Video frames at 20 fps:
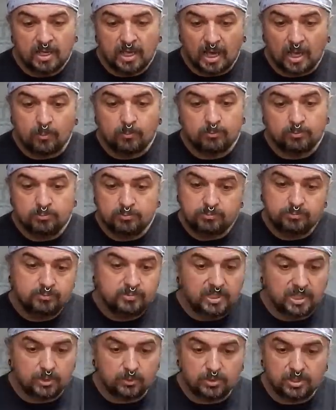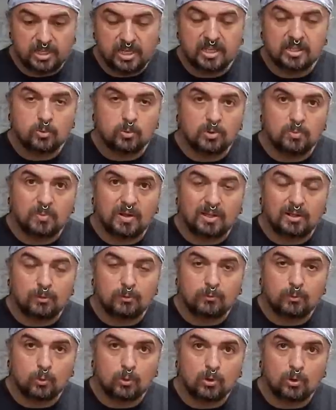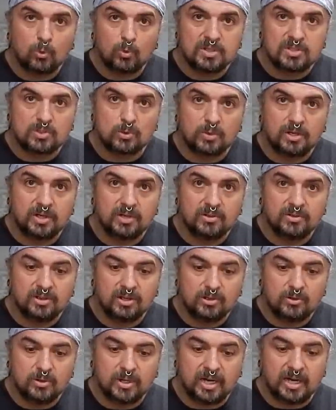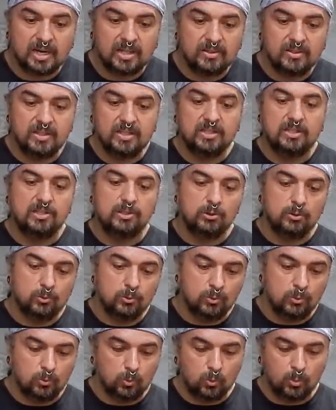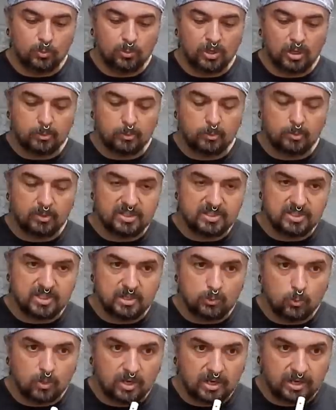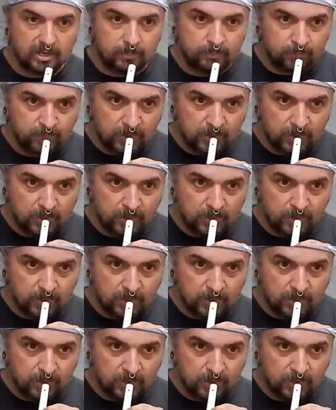I'm tickled to death with my little 4-hole whistle here though, and I think you will probably see why.